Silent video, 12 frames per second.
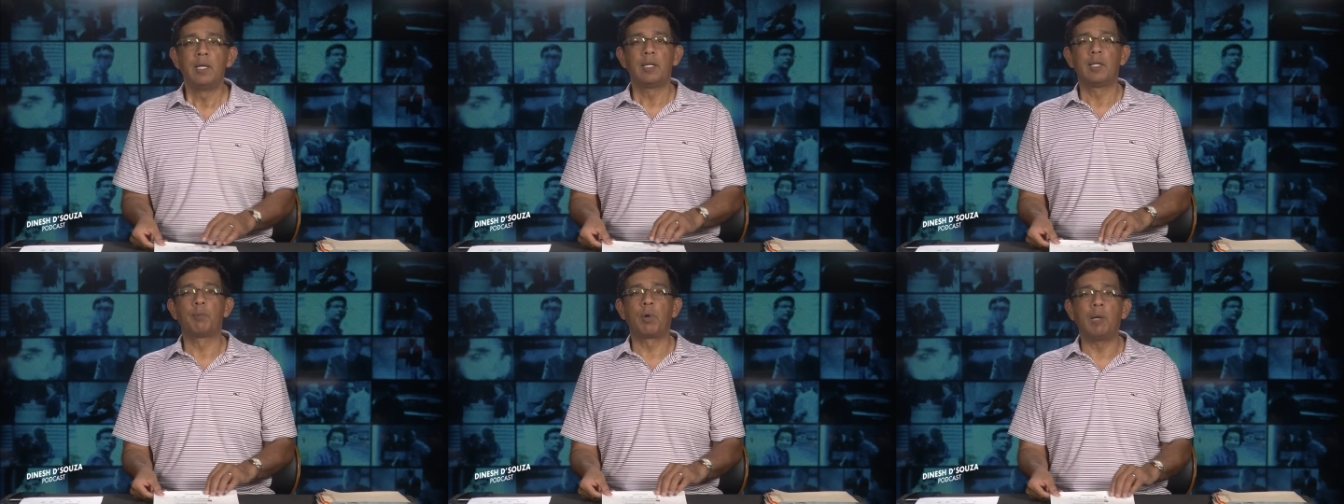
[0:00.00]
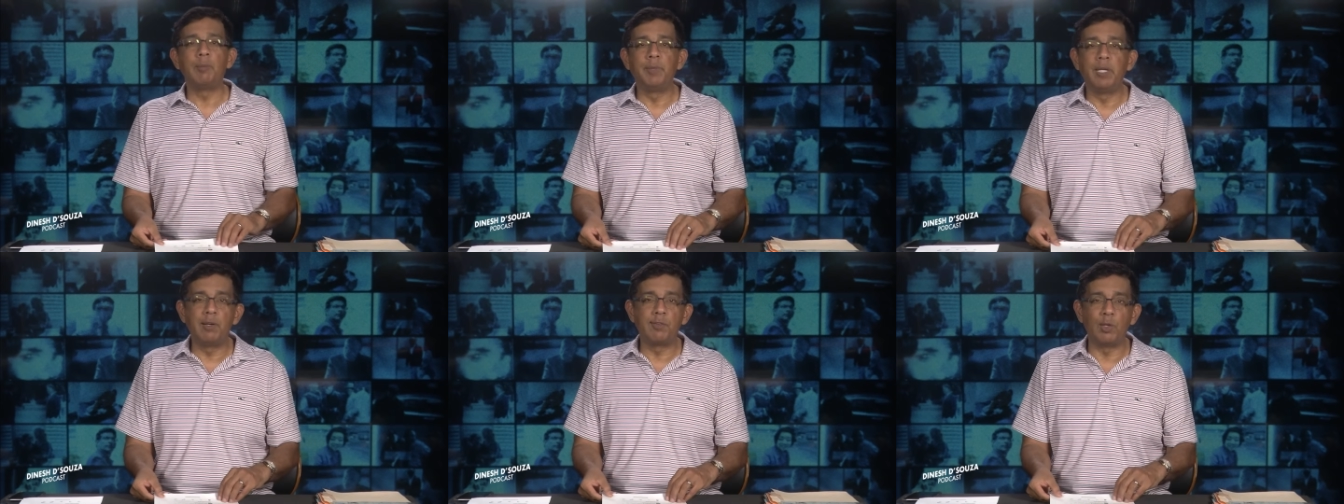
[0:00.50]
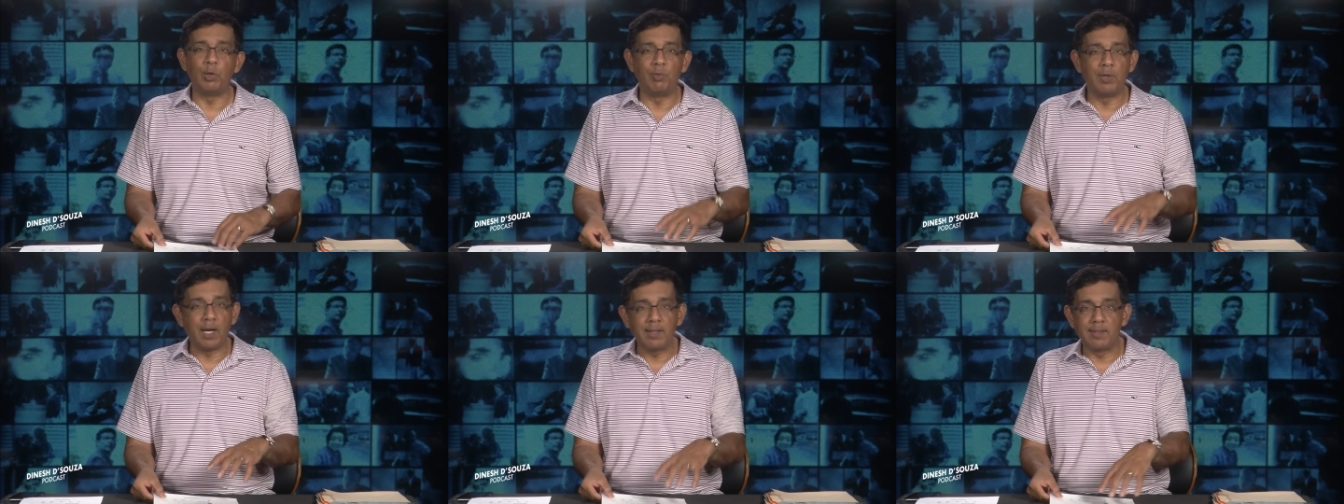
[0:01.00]
The problem here is that you've
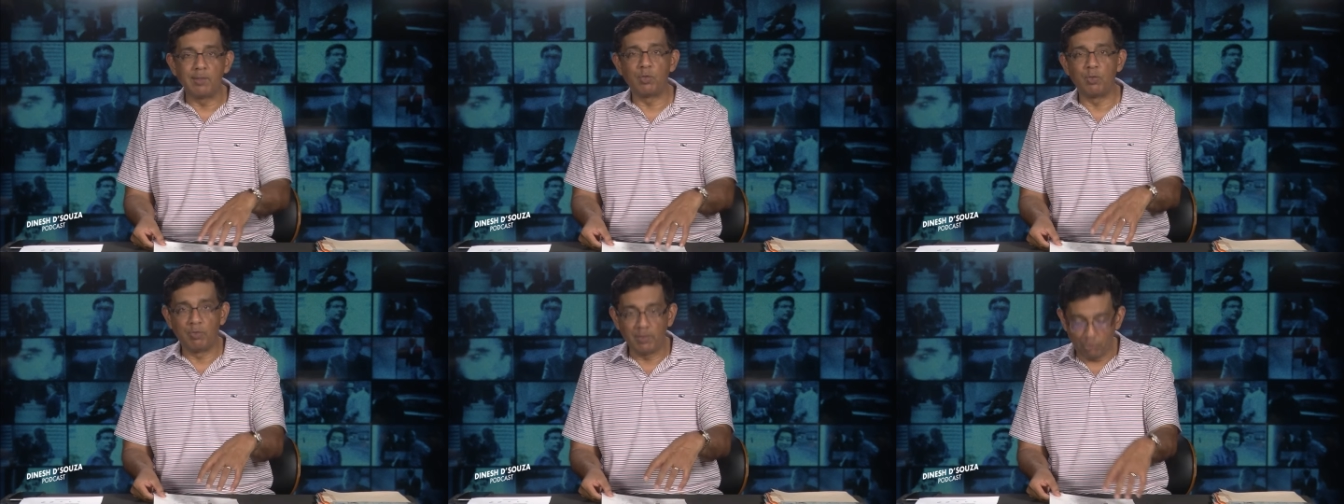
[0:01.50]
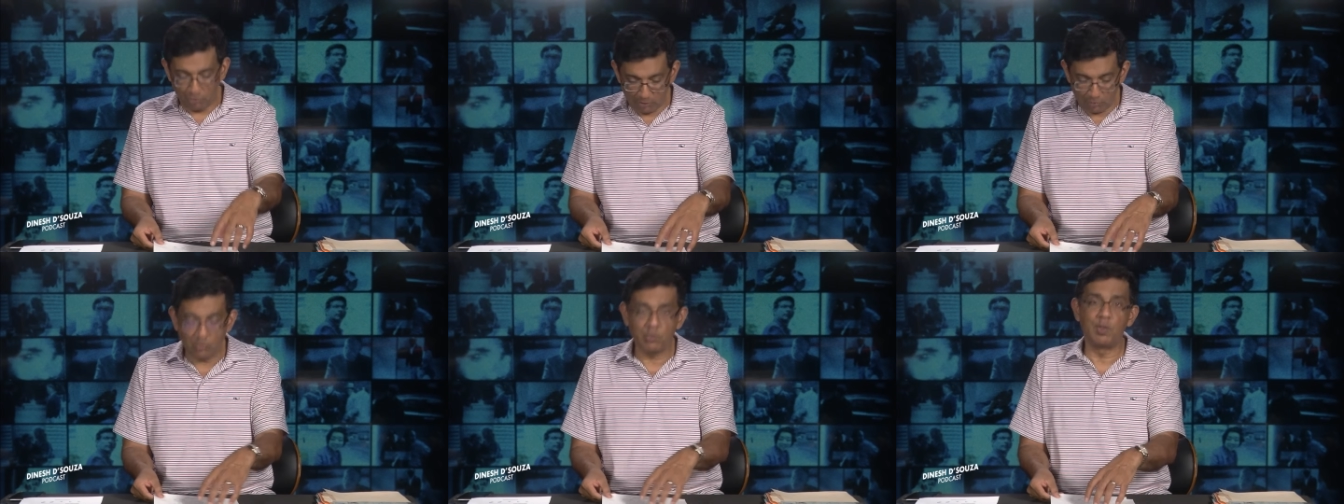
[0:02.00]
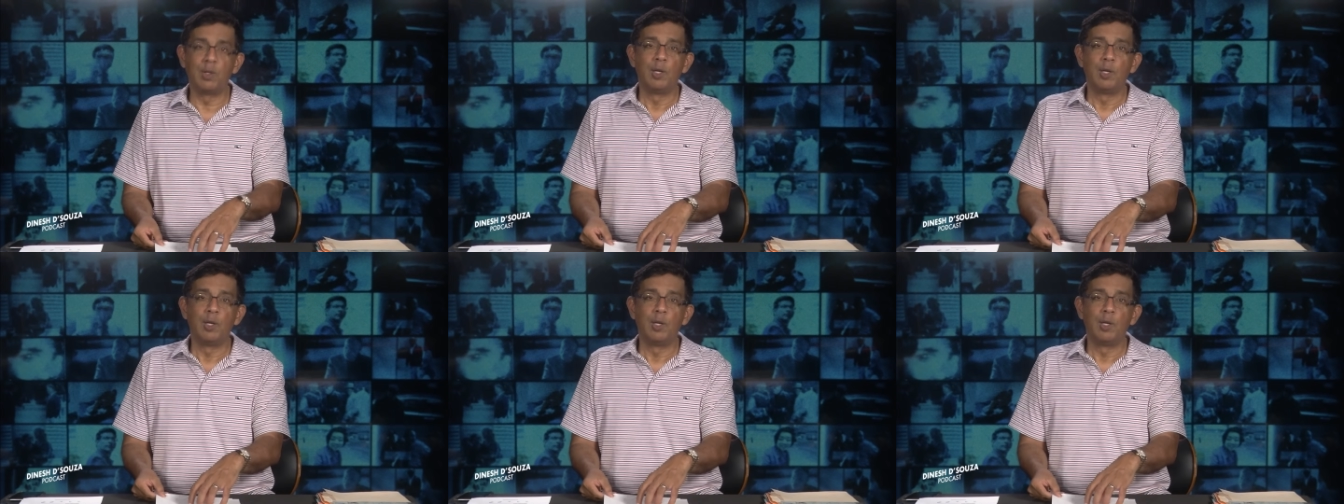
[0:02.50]
got this vicious